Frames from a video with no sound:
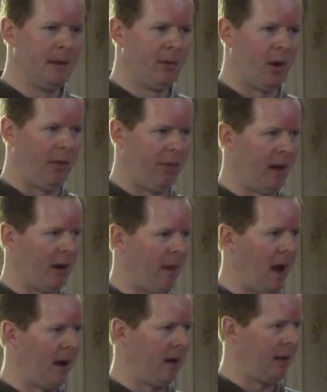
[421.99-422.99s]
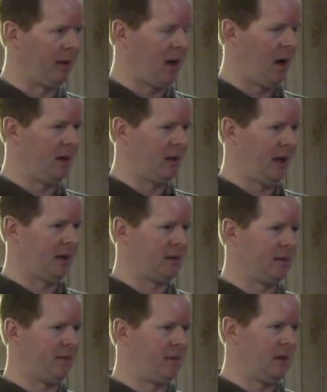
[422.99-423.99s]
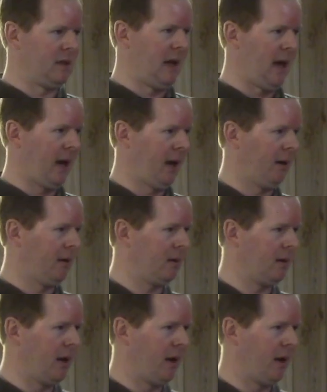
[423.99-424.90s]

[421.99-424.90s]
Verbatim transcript: try to think about it in the context of today.